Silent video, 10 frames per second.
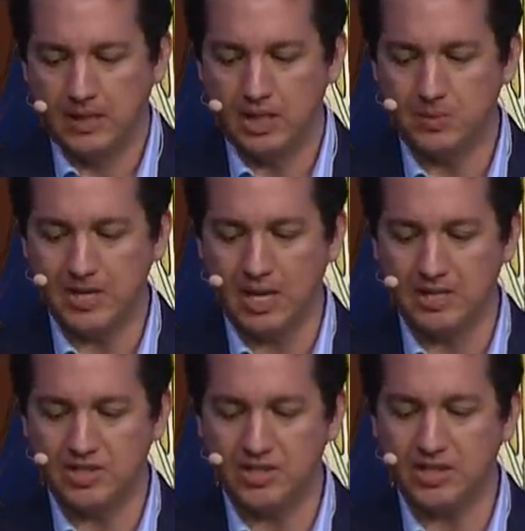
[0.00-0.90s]
is
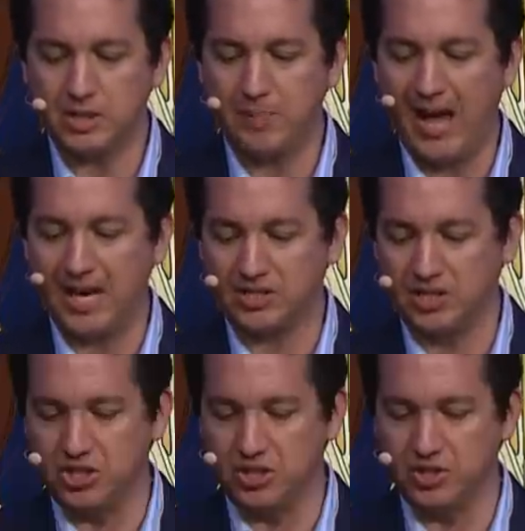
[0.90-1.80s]
because six
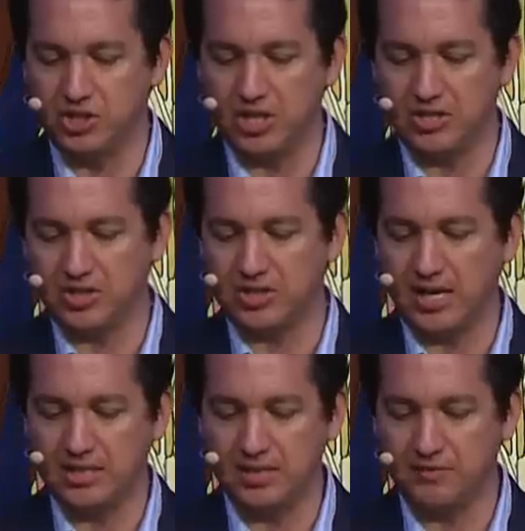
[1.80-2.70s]
passages Genesis
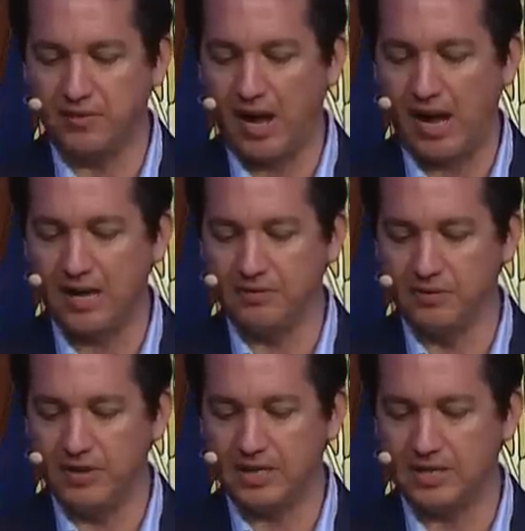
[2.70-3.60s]
19:5,
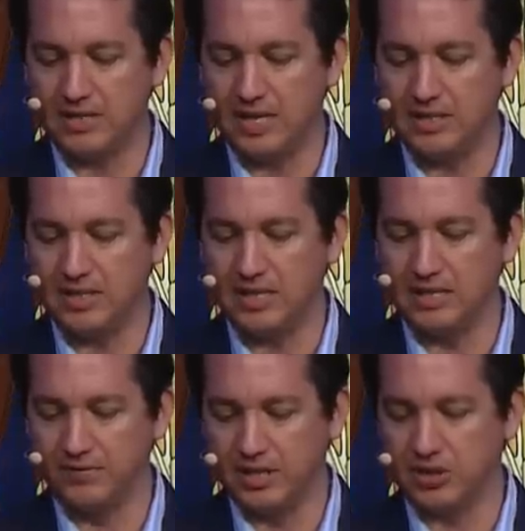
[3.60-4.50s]
Leviticus
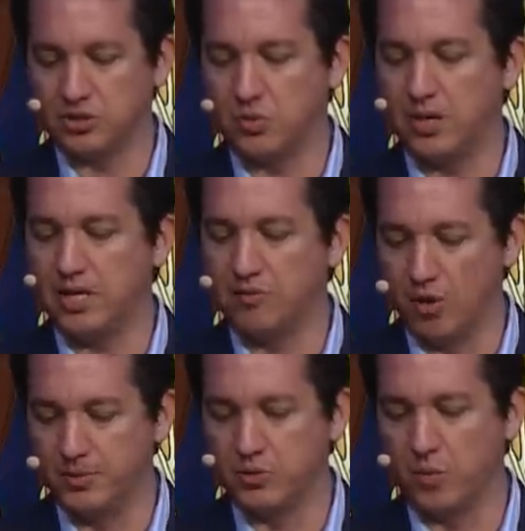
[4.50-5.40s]
18, Leviticus 20,
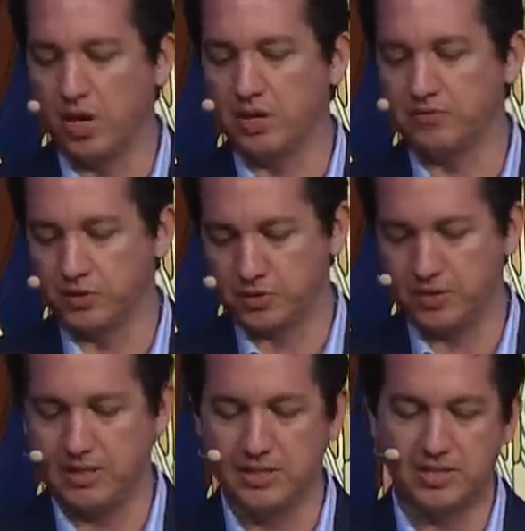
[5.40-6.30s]
Romans 1, 1
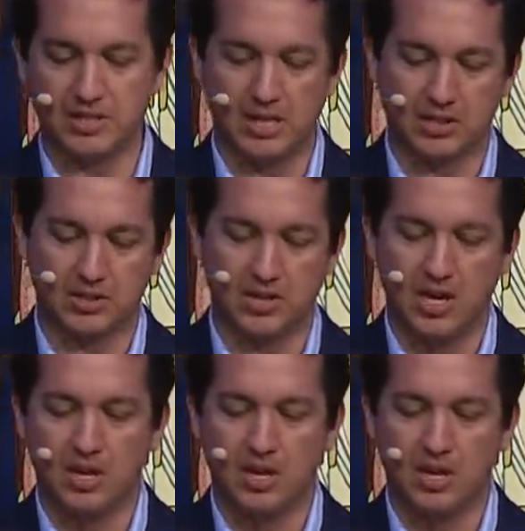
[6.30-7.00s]
Corinthians 6,